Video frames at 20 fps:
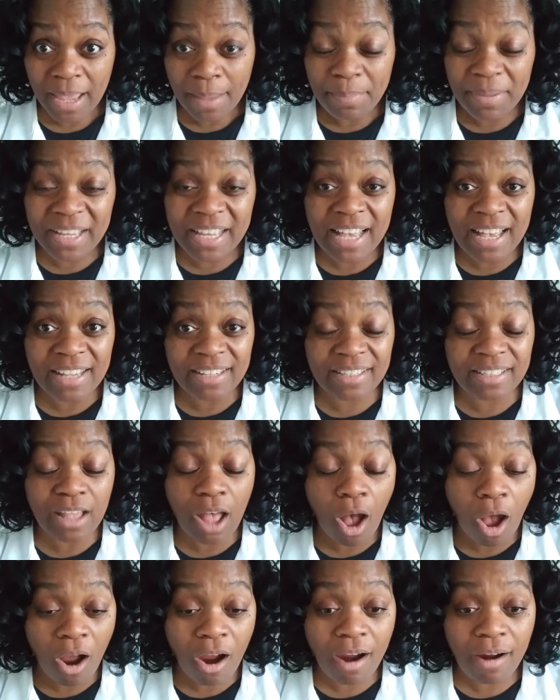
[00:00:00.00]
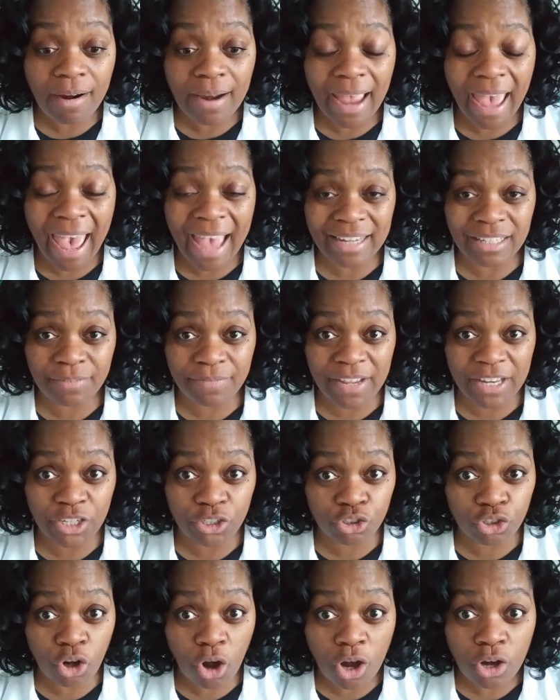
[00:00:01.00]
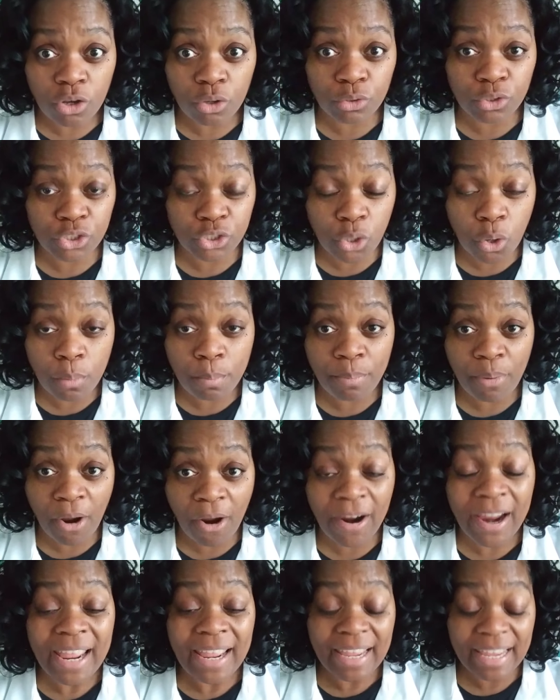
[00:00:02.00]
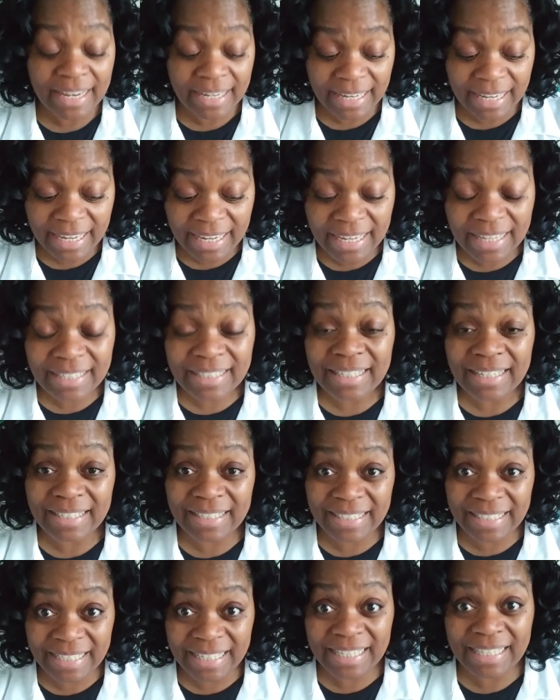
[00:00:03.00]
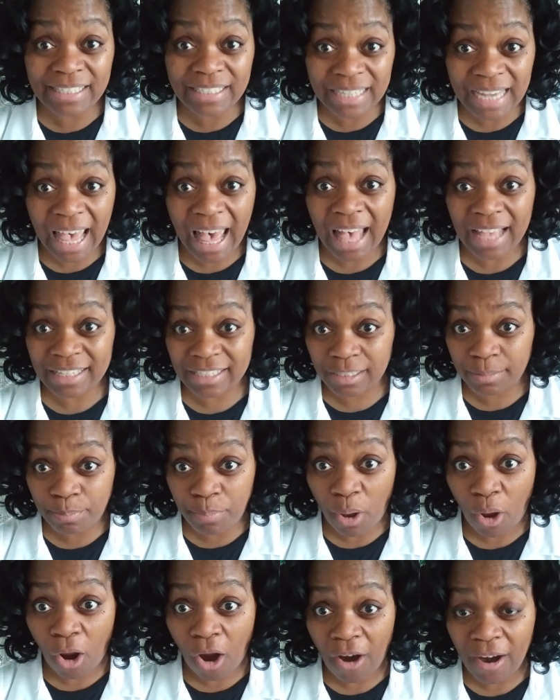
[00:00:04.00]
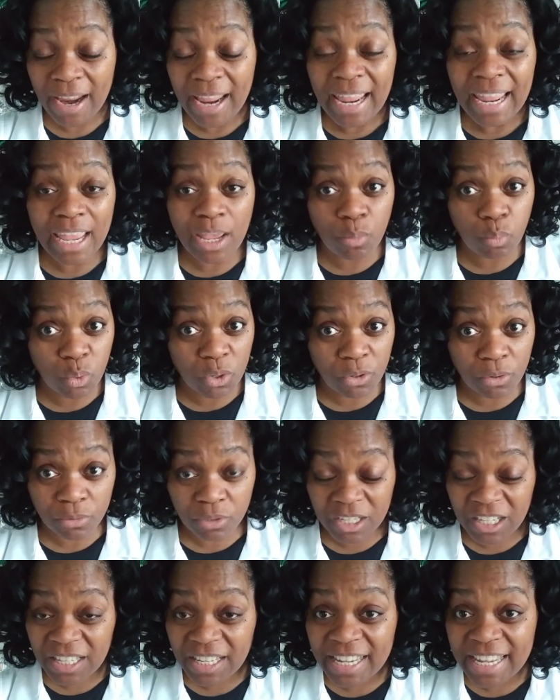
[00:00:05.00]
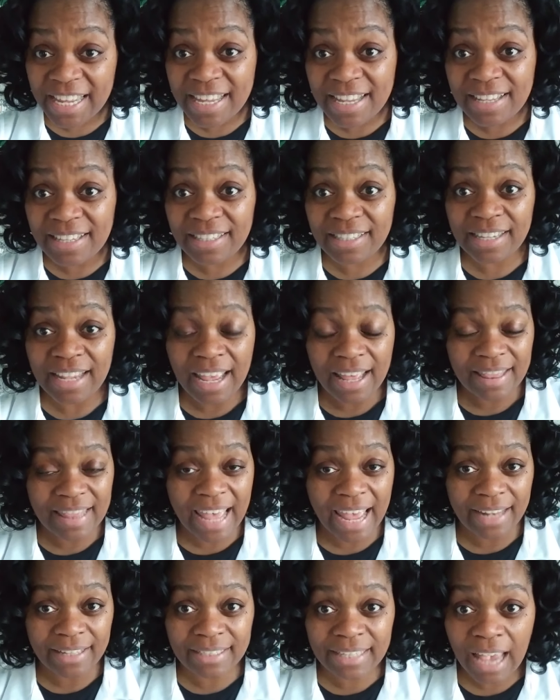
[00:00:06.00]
Because our activated charcoal soap bar, it is a detox bar. It will cleanse that